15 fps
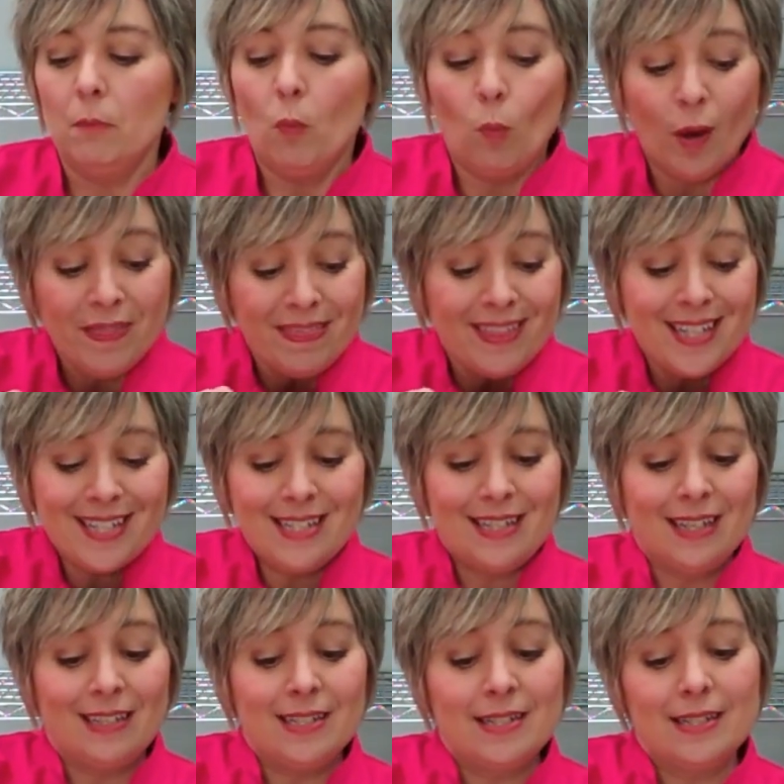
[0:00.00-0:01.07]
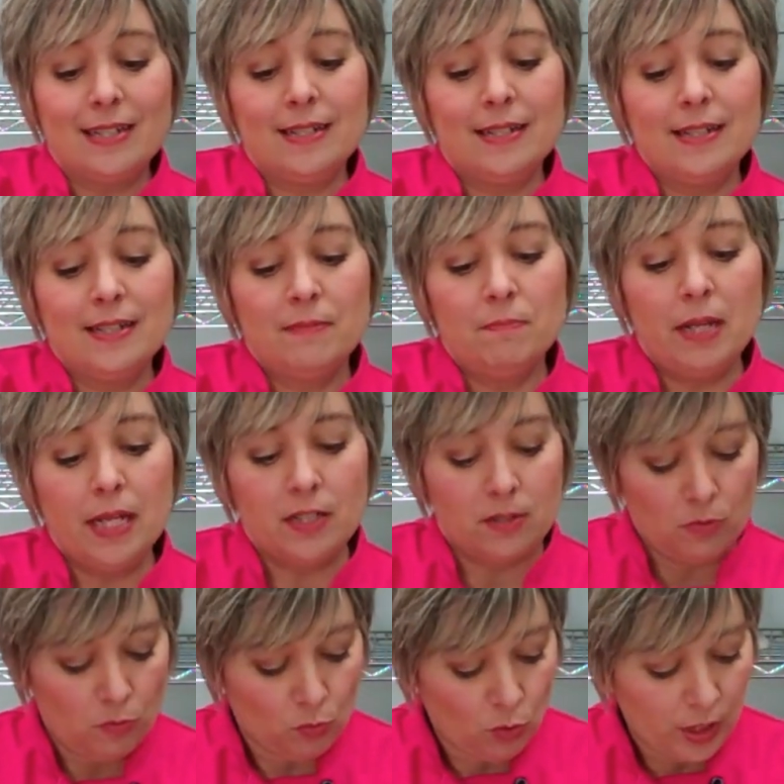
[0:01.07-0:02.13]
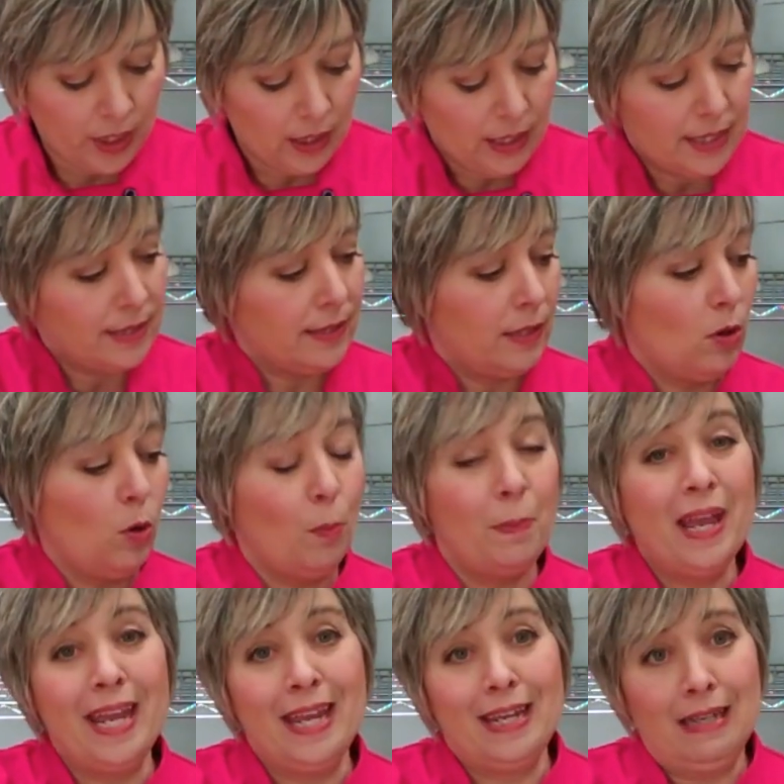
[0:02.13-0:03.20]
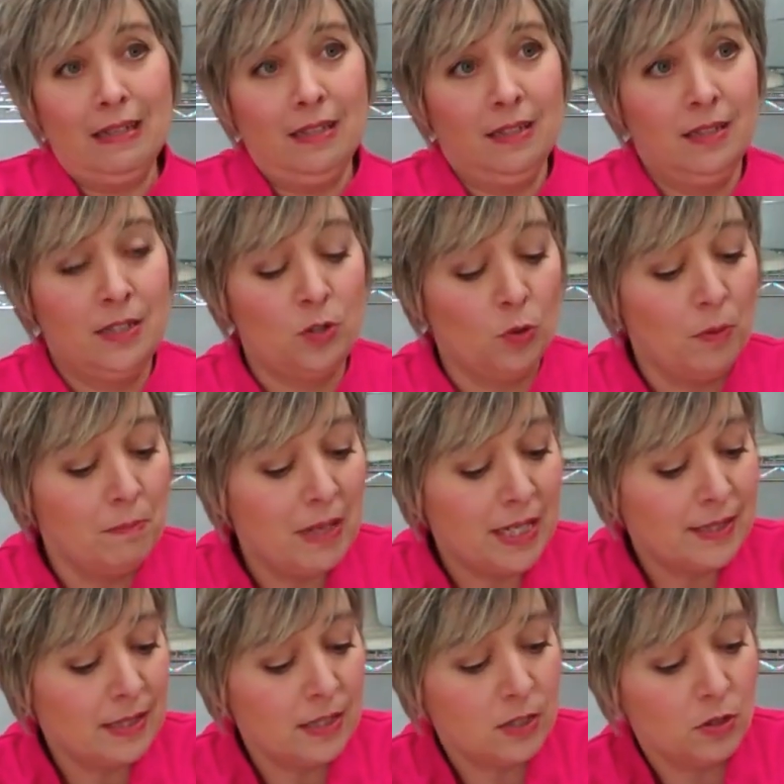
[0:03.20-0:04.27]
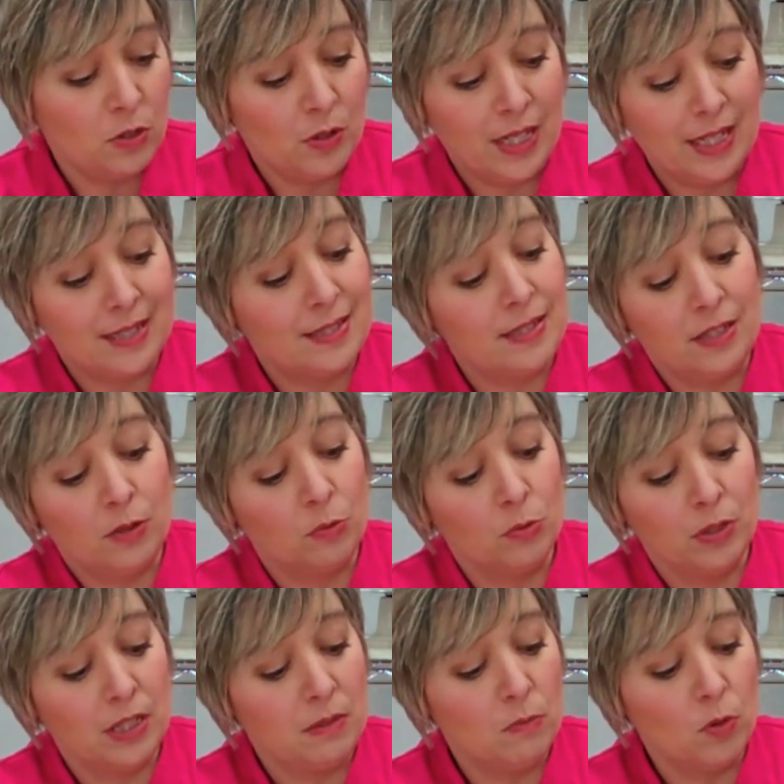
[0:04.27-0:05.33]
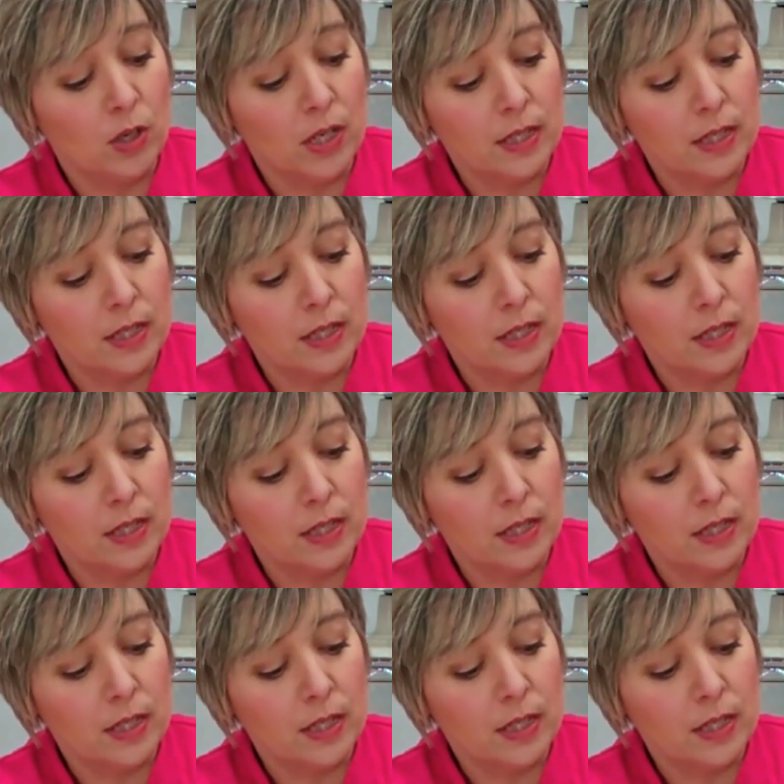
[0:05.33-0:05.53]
What this does is this makes royal icing opaque. So it makes it so you can't see through it anymore.